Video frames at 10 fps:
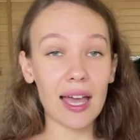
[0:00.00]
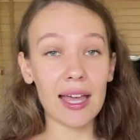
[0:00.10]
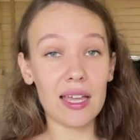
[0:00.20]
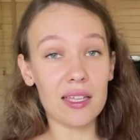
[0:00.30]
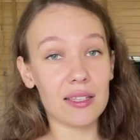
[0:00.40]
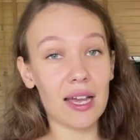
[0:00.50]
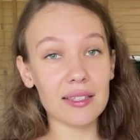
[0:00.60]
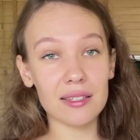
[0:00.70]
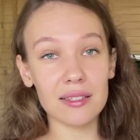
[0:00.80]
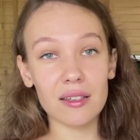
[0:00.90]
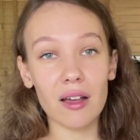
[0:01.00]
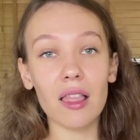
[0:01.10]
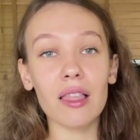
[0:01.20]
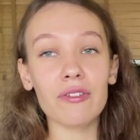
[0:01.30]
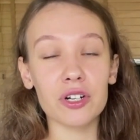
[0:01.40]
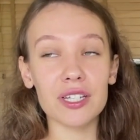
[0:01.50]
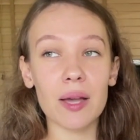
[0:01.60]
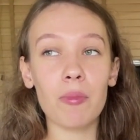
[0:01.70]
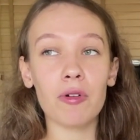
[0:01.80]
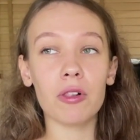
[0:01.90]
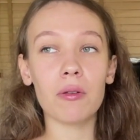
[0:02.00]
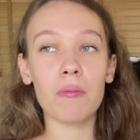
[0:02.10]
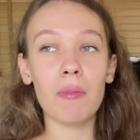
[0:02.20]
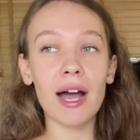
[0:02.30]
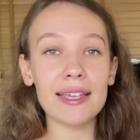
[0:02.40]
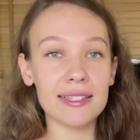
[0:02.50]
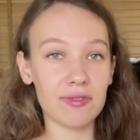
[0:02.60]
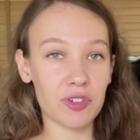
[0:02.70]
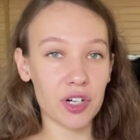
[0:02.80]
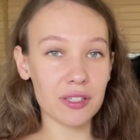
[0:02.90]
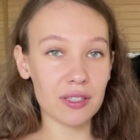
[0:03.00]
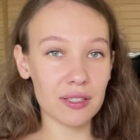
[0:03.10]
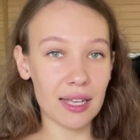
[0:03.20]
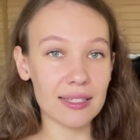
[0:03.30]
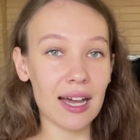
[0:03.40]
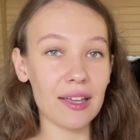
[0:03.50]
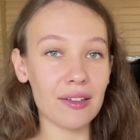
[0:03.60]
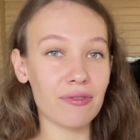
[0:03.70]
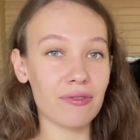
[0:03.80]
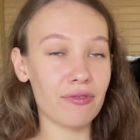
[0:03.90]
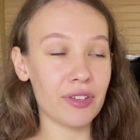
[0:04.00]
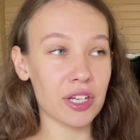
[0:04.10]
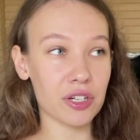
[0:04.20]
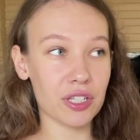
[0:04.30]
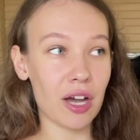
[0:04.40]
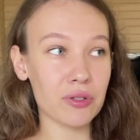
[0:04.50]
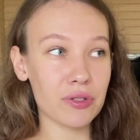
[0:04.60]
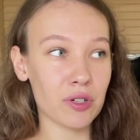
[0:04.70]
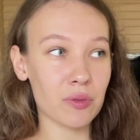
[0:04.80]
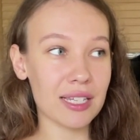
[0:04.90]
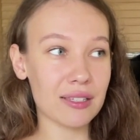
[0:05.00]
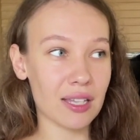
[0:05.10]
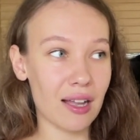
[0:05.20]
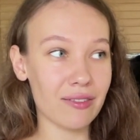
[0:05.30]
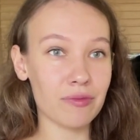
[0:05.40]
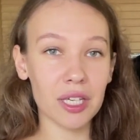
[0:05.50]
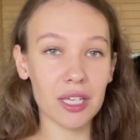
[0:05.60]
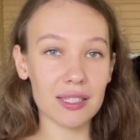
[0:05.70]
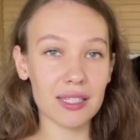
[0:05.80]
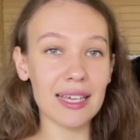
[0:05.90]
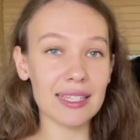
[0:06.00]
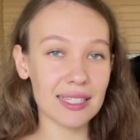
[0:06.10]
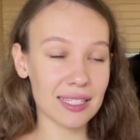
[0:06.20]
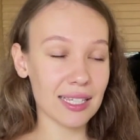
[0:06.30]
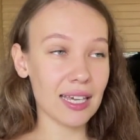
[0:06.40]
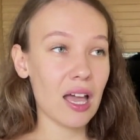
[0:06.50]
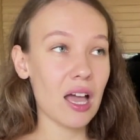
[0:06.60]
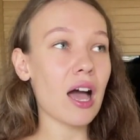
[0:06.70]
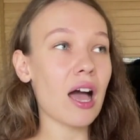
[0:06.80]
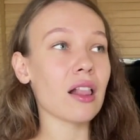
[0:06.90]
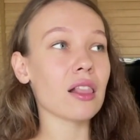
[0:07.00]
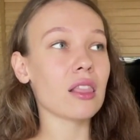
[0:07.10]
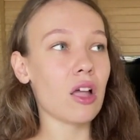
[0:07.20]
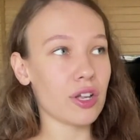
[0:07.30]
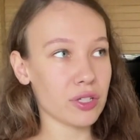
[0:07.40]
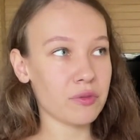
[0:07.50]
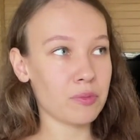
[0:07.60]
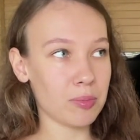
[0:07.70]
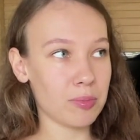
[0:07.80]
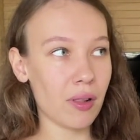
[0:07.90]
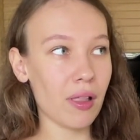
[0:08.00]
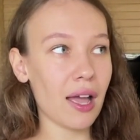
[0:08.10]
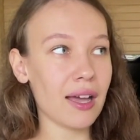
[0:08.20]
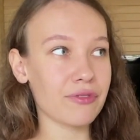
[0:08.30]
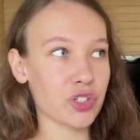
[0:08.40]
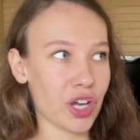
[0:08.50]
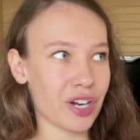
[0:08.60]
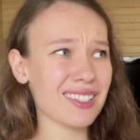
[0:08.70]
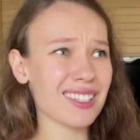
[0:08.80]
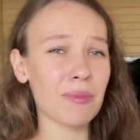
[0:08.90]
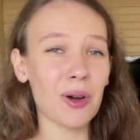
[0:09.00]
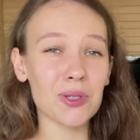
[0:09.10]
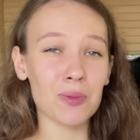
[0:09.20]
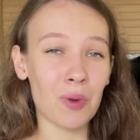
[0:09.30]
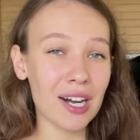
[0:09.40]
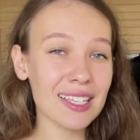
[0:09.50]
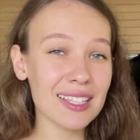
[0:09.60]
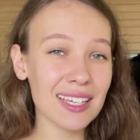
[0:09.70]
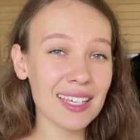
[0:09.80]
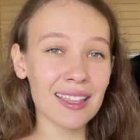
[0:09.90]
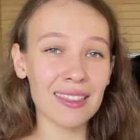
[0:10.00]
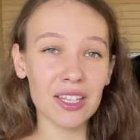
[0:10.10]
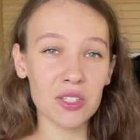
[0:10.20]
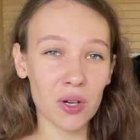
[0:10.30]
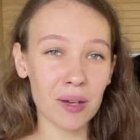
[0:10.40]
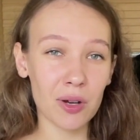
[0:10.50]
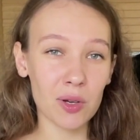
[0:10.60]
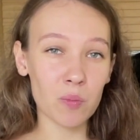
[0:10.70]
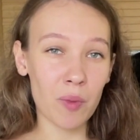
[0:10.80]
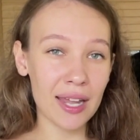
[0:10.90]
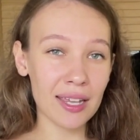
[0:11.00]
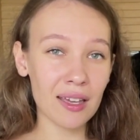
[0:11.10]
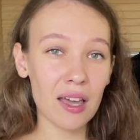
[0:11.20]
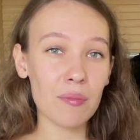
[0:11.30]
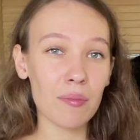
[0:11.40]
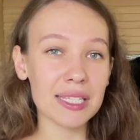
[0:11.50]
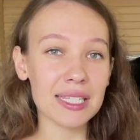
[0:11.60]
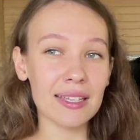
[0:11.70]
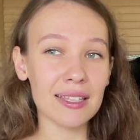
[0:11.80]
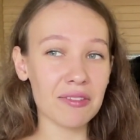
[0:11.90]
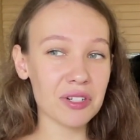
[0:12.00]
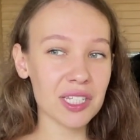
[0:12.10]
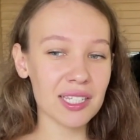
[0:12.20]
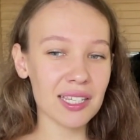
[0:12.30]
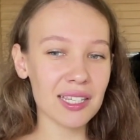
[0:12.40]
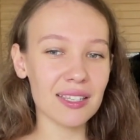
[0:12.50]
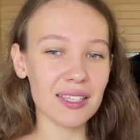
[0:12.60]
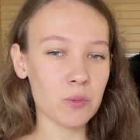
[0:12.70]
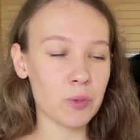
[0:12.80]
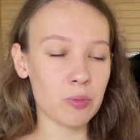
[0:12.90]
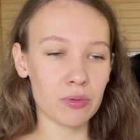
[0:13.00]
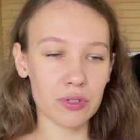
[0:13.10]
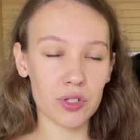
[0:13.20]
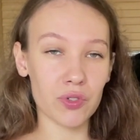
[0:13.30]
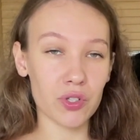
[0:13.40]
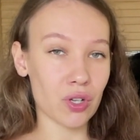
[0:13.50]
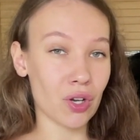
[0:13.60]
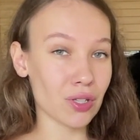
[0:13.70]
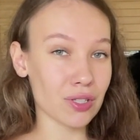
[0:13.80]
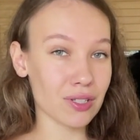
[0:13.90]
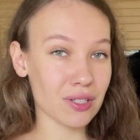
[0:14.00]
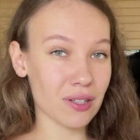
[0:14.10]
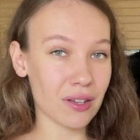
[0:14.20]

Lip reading: And that's, for example, my difference that I figured out for myself, because I see a lot of people have channels about marketing and they talk about money, but I never see these people's results